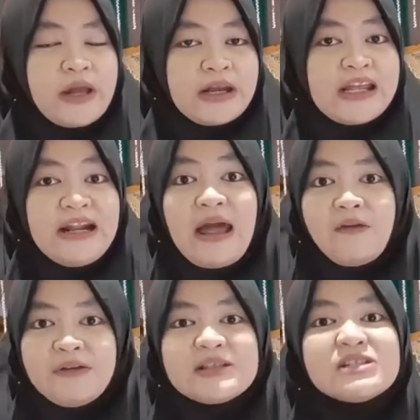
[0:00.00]
an
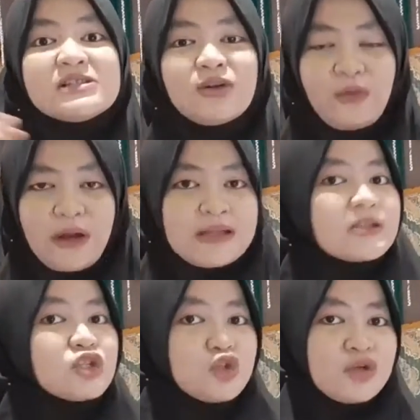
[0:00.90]
11th
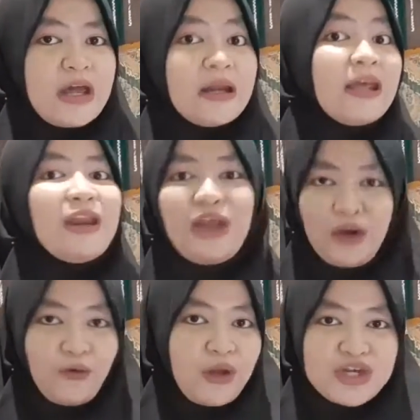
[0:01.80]
grade student in
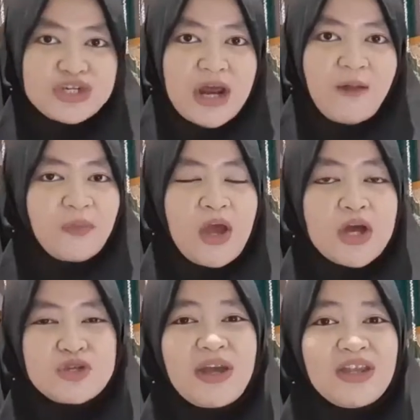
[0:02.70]
Indonesia.
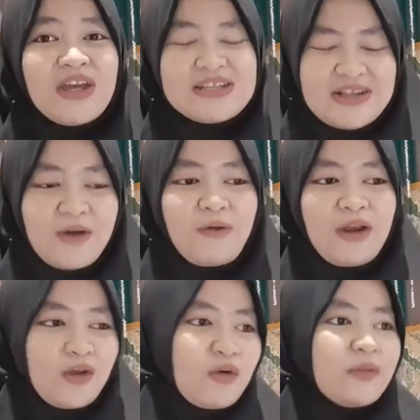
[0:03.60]
So I think it's
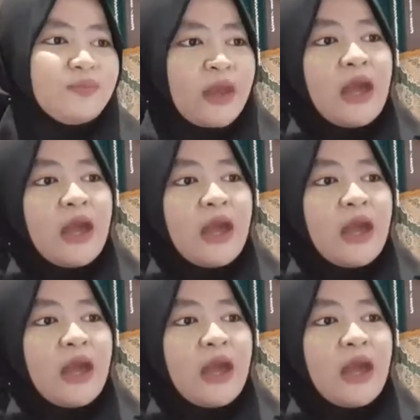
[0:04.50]
already good.